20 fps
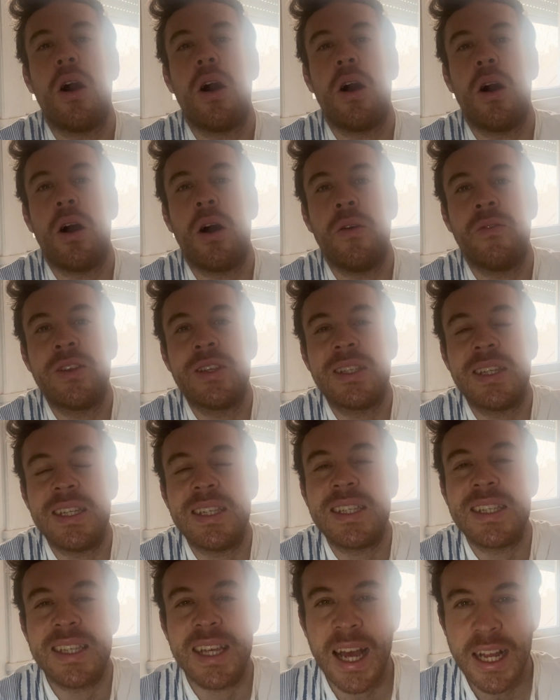obviously
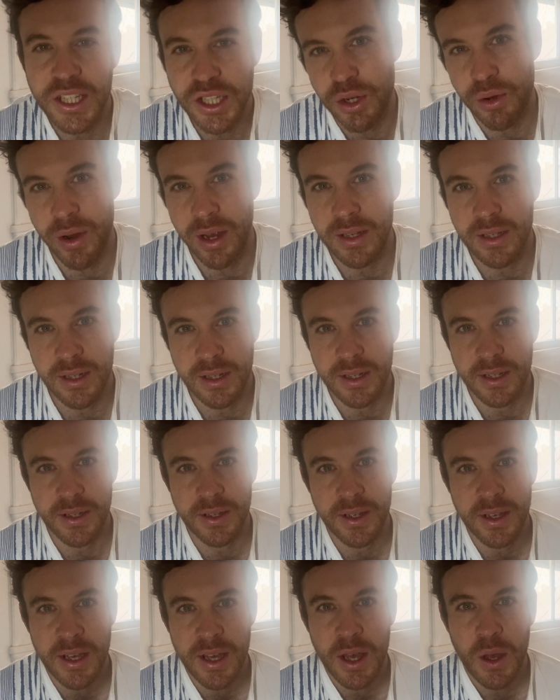saturated
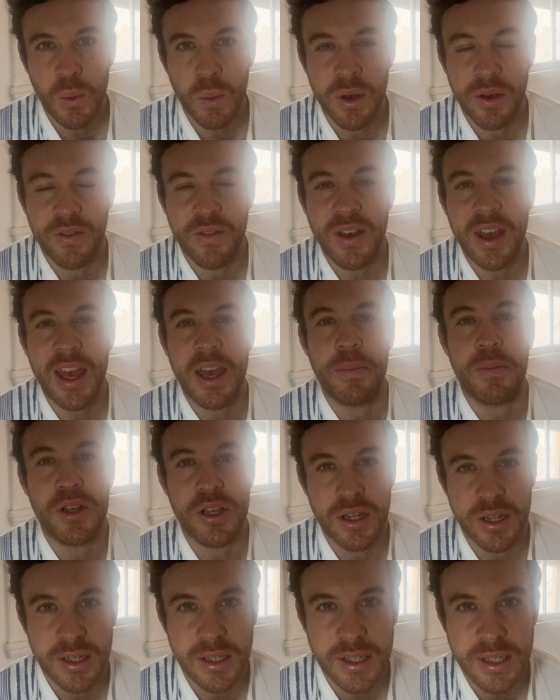with
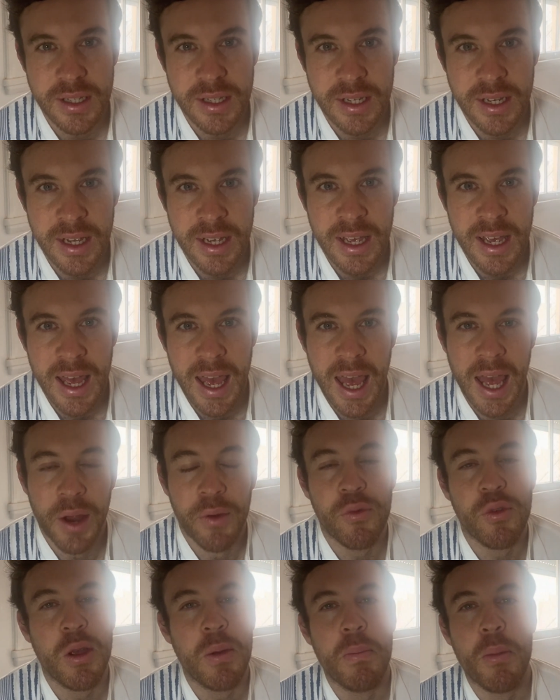images
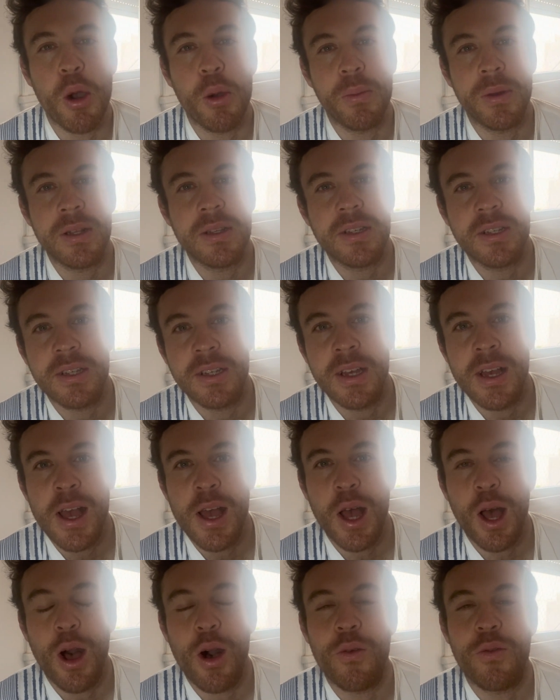every moment
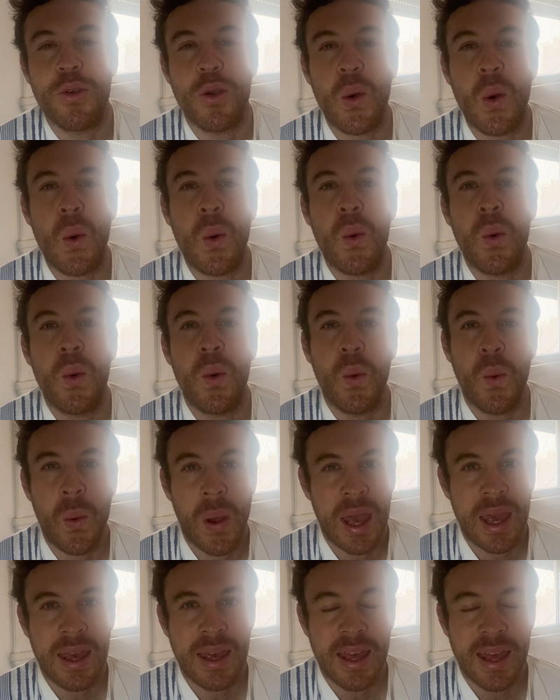of your
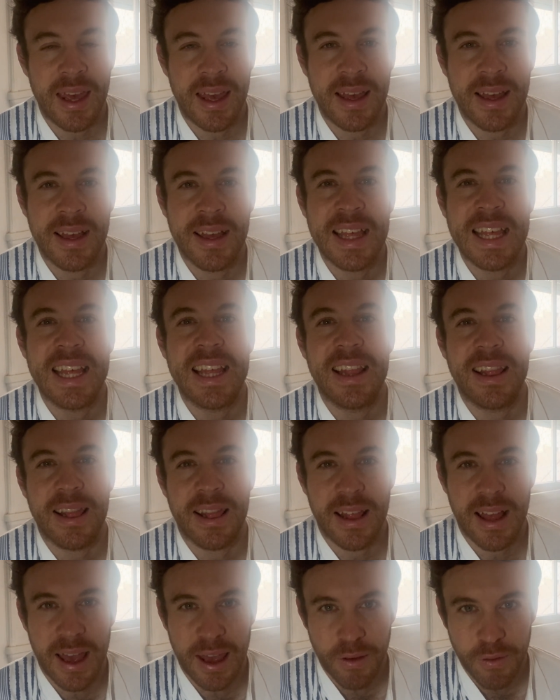waking
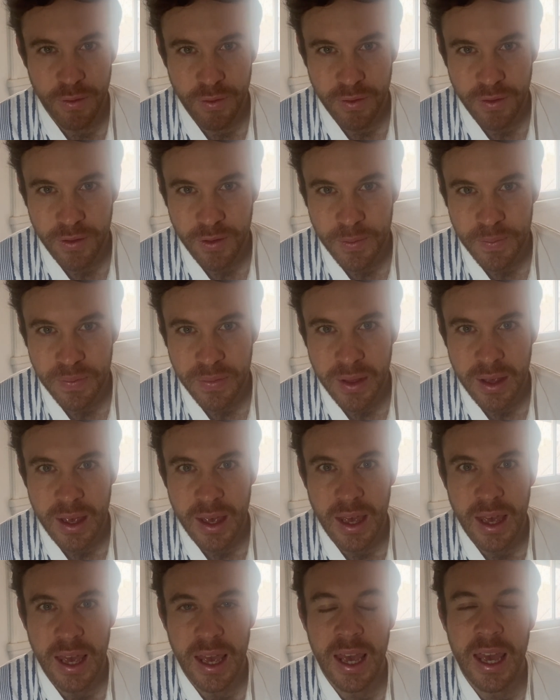life.
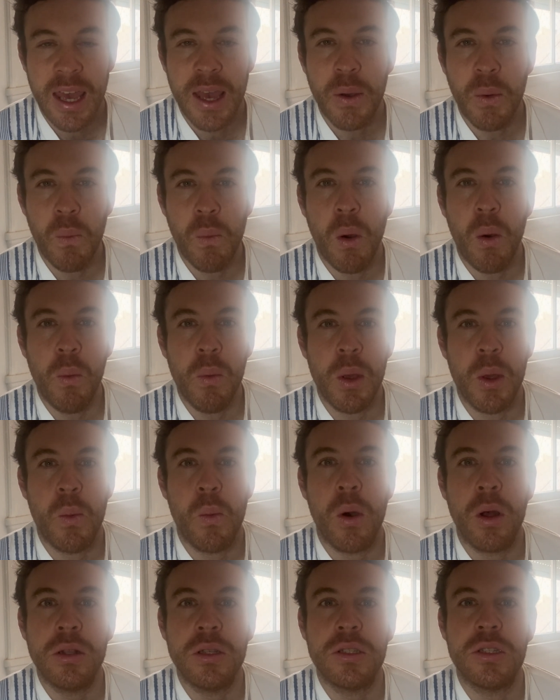Here, what we
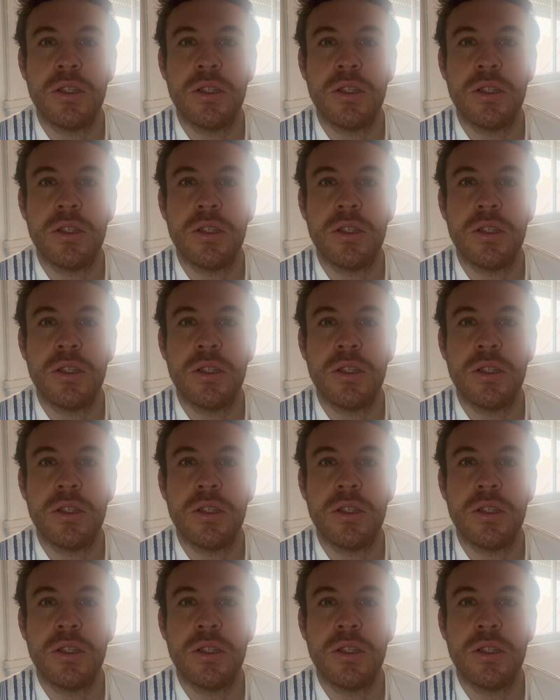want to